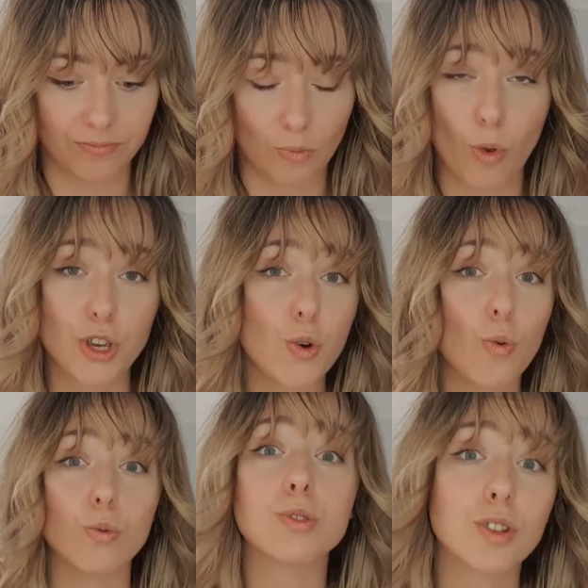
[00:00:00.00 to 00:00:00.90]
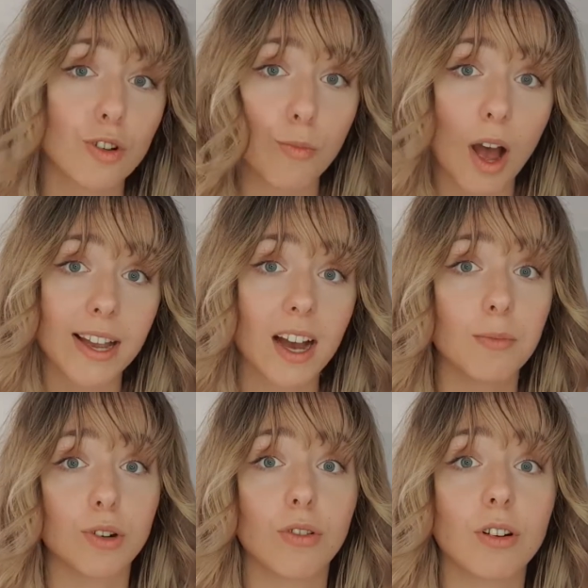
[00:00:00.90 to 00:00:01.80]
What you also might come
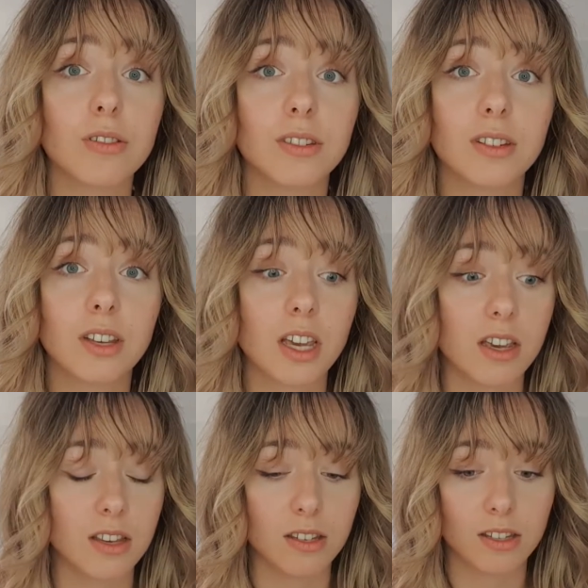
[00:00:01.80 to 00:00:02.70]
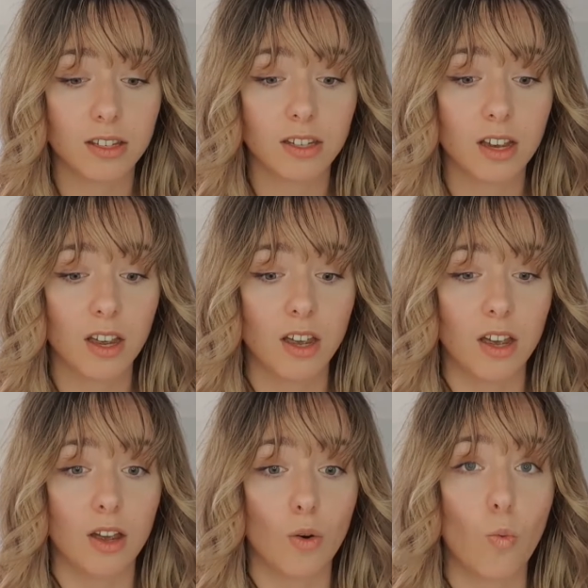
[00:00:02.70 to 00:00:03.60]
across is
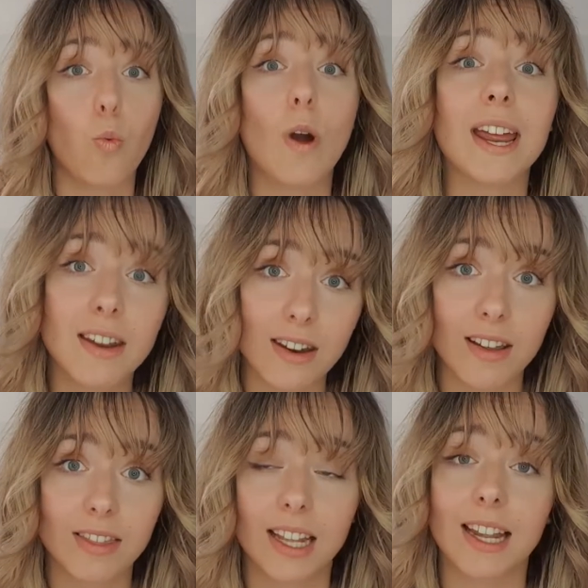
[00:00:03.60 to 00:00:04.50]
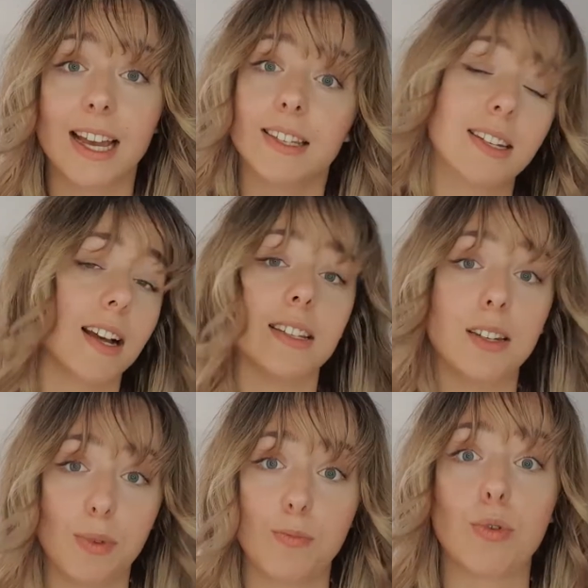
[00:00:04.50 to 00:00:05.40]
when the land starts to
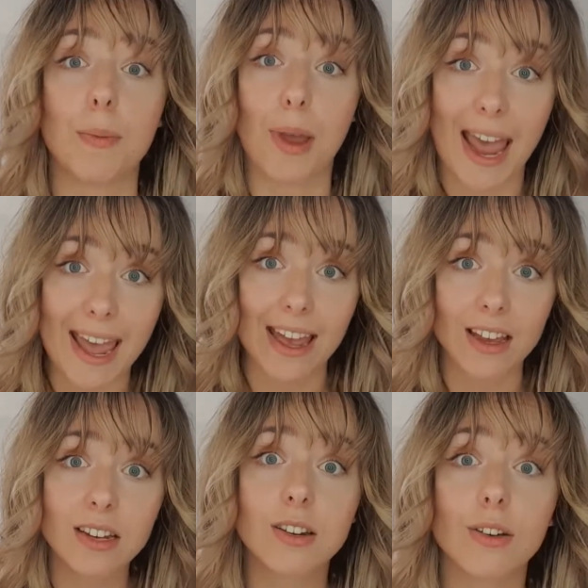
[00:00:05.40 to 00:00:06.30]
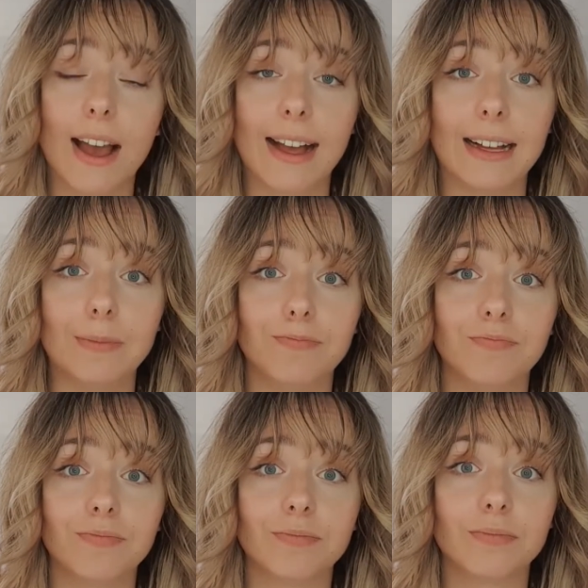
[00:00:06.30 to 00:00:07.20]
be prepared
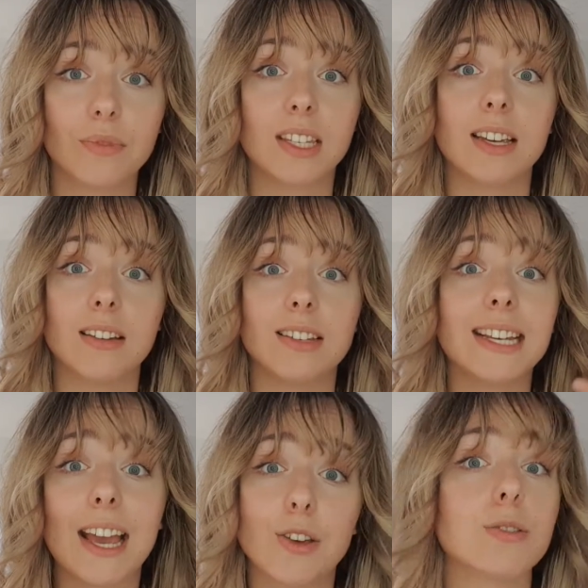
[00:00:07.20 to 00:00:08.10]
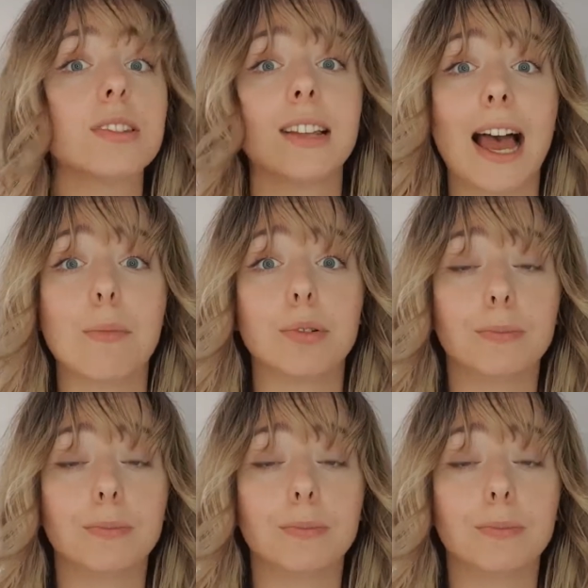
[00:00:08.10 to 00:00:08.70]
to get your slab